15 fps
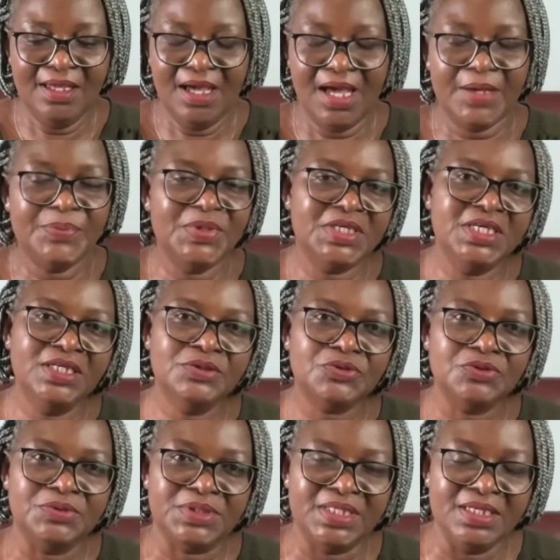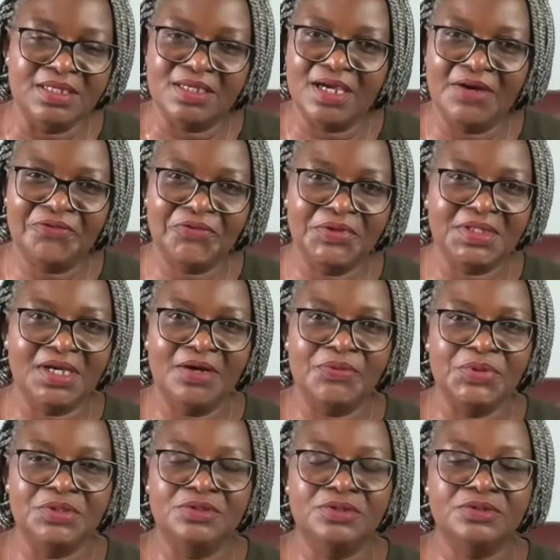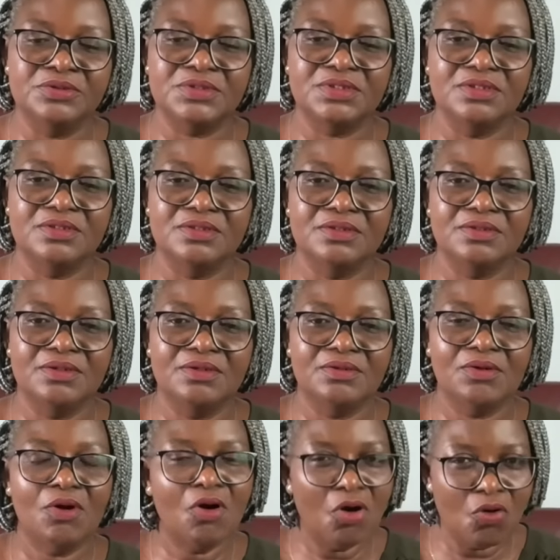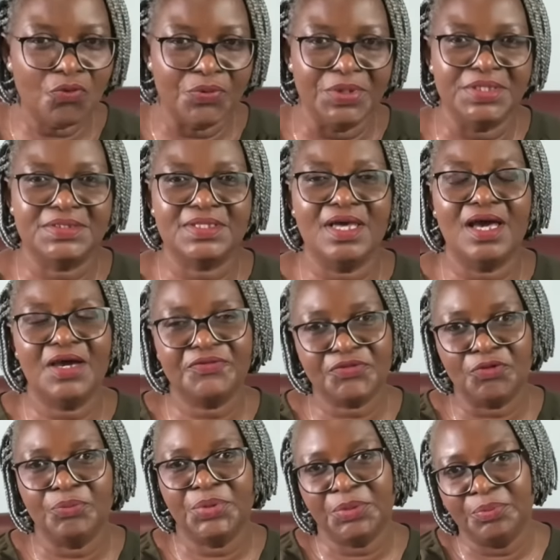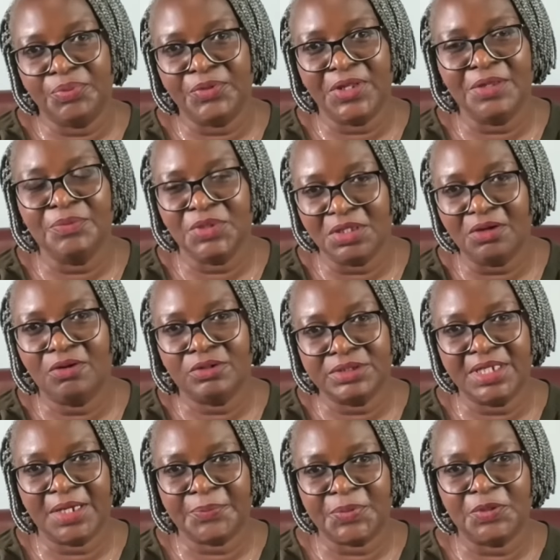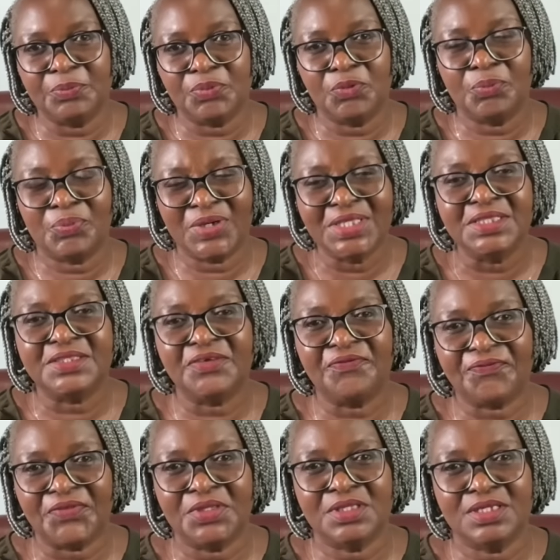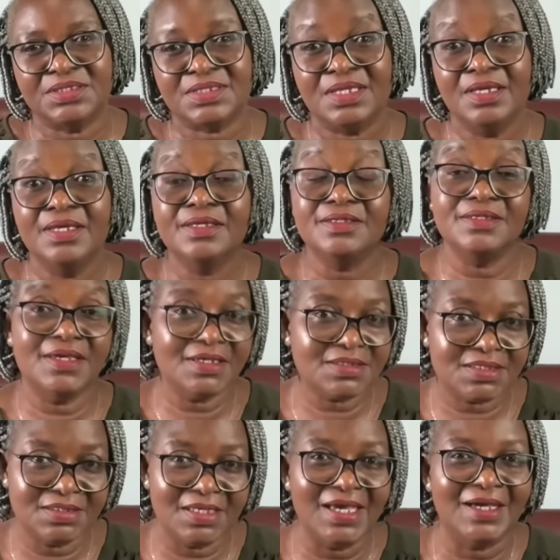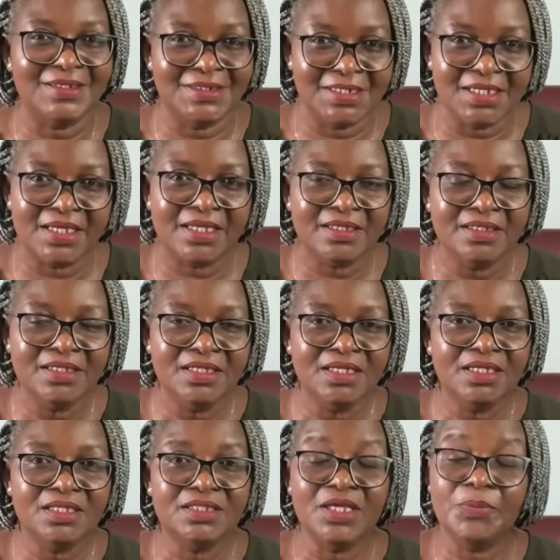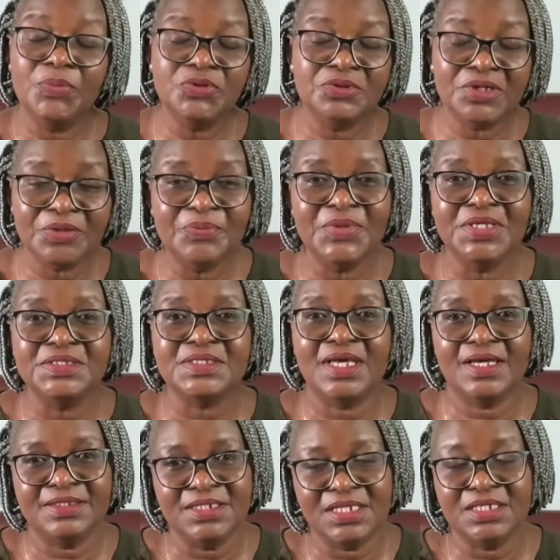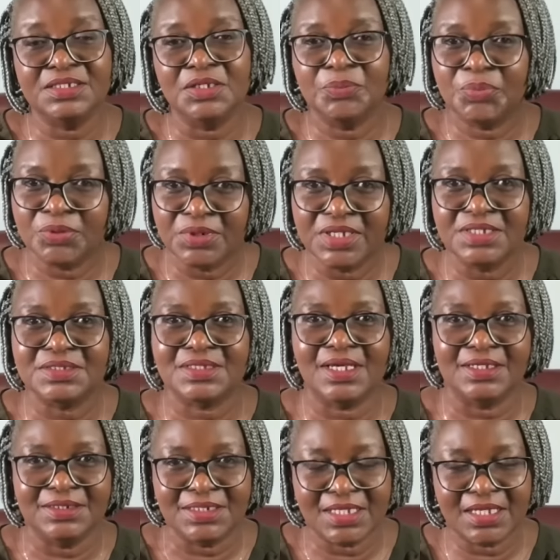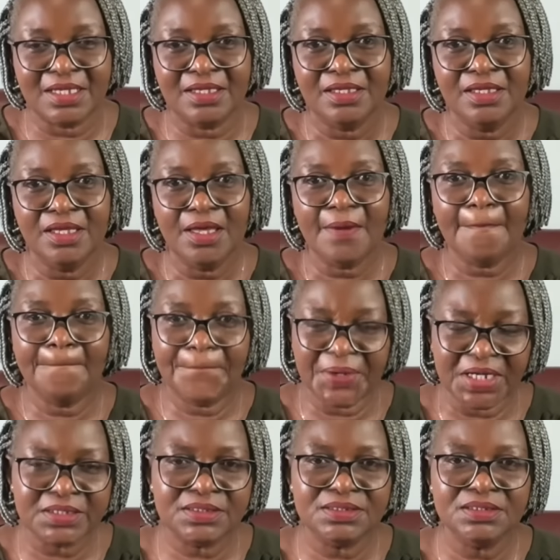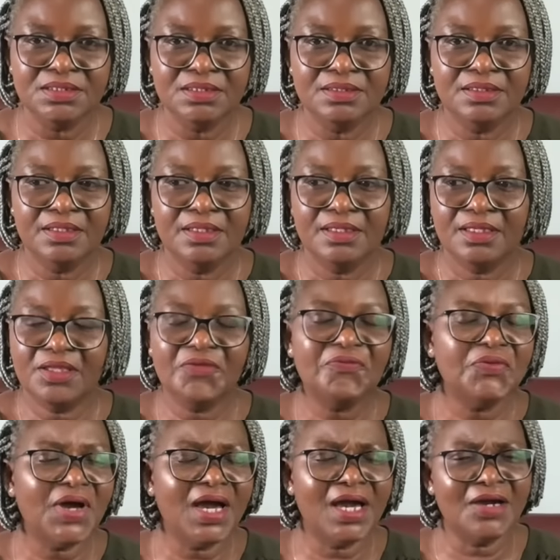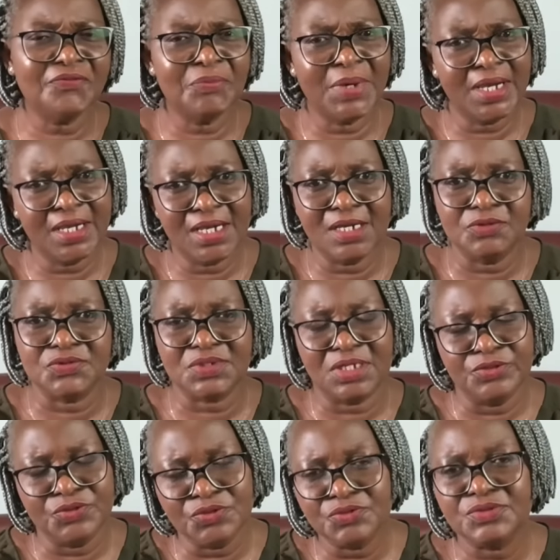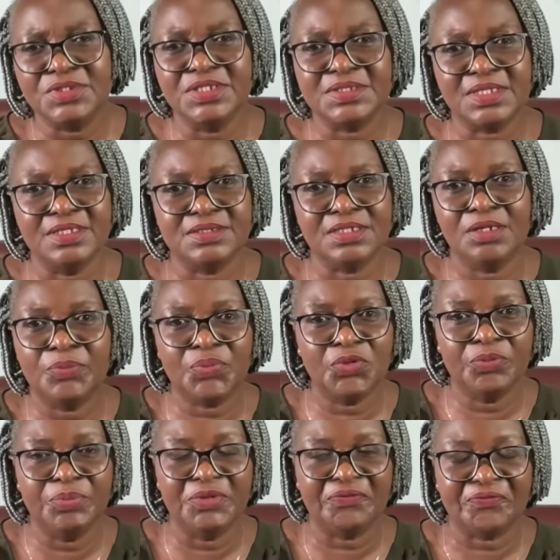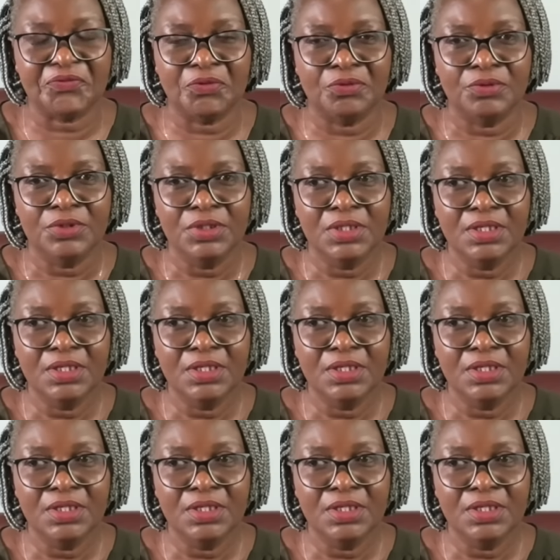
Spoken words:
I begin to think, Africa, we don't always have to be blaming other people, pointing fingers. Yes, they are there. The boogeymen are there. The bullies are there. But if I have my house, I used this example before,